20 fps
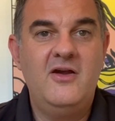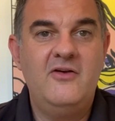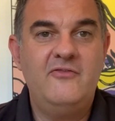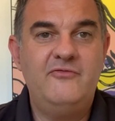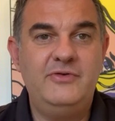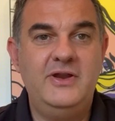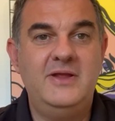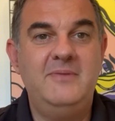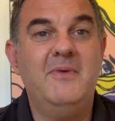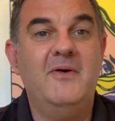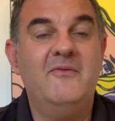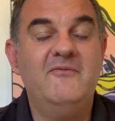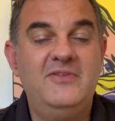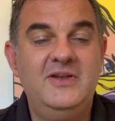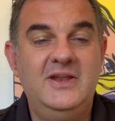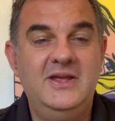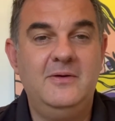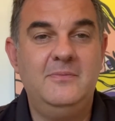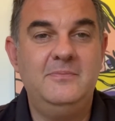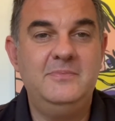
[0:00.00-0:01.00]
free
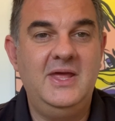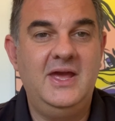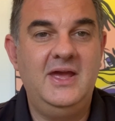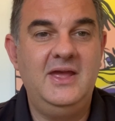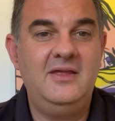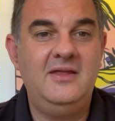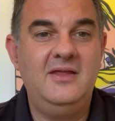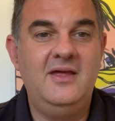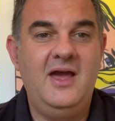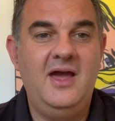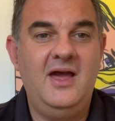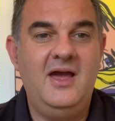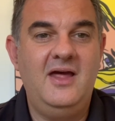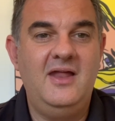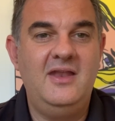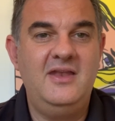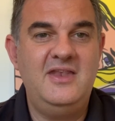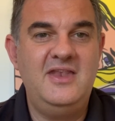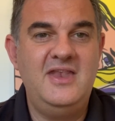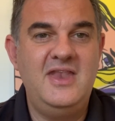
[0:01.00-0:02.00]
monthly
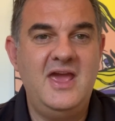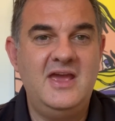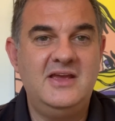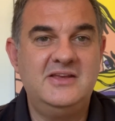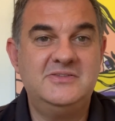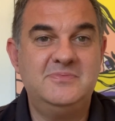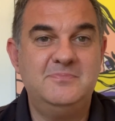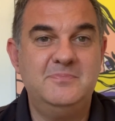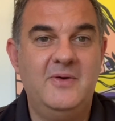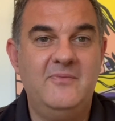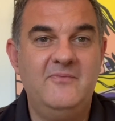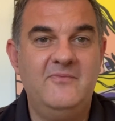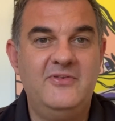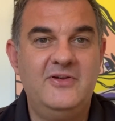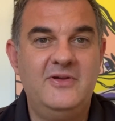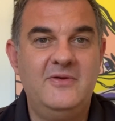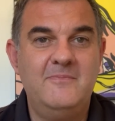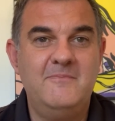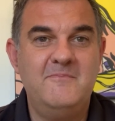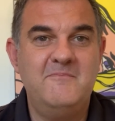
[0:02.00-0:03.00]
update next month.
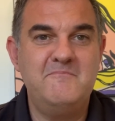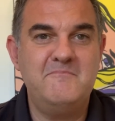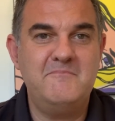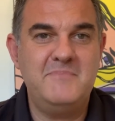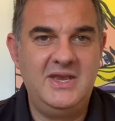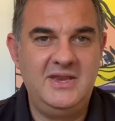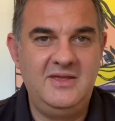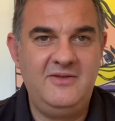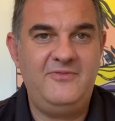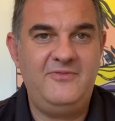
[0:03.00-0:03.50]
Many